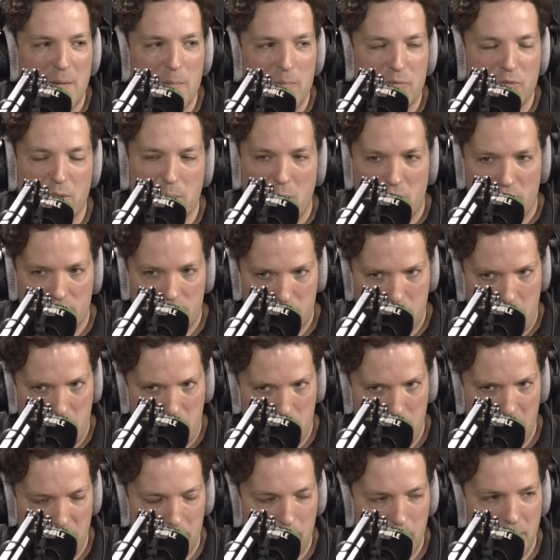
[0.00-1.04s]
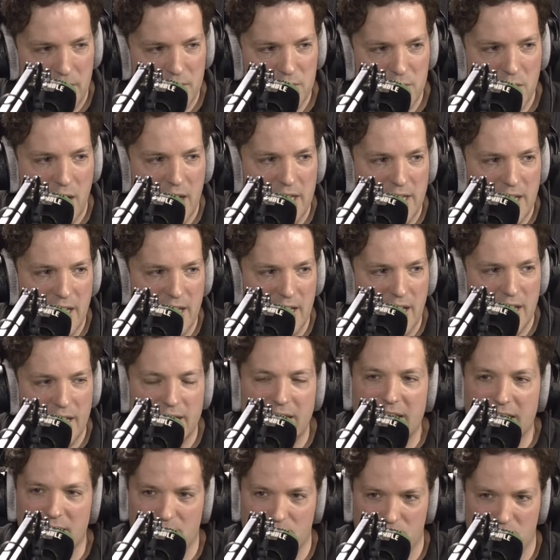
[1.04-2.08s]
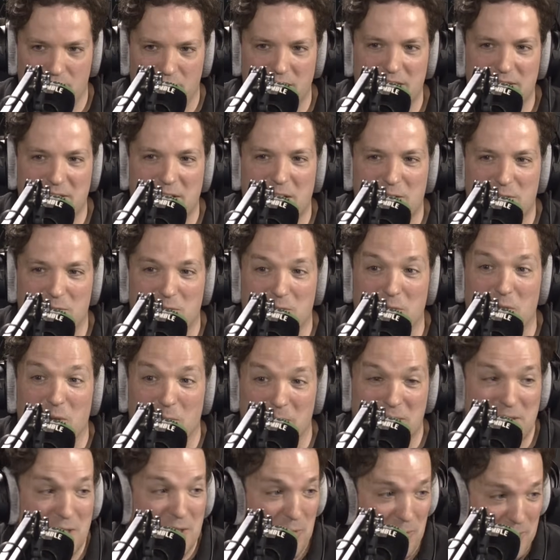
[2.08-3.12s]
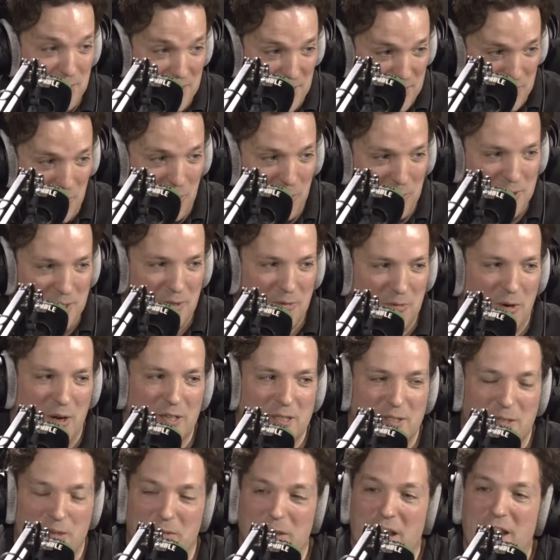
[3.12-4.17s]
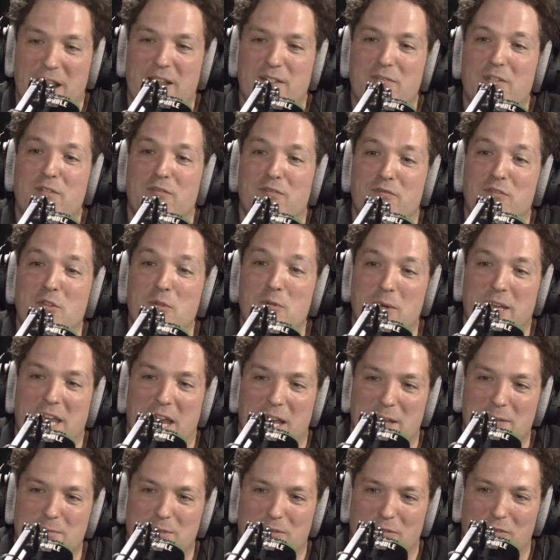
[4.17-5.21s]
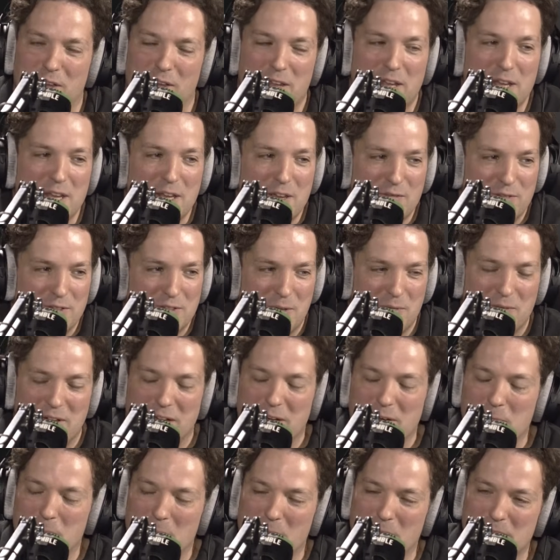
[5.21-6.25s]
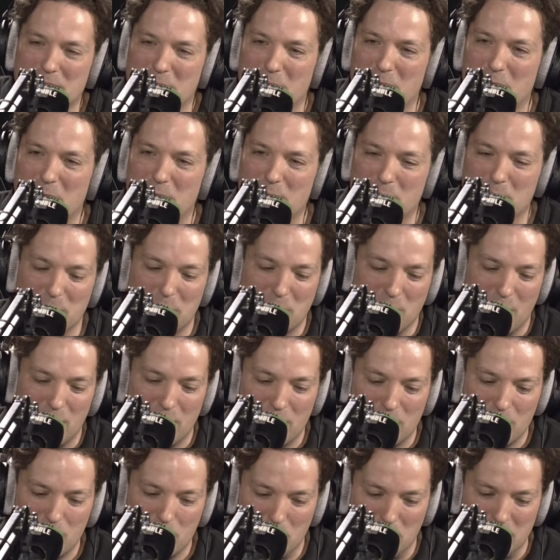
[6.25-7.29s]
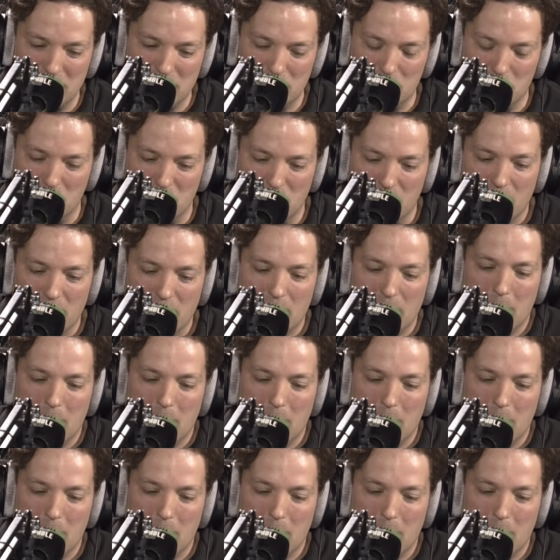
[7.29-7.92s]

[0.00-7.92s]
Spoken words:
Marcus Speller big picture, aka England at international tournaments, and they're always exhausted, right? So fewer games for some England players I would be quite pleased with.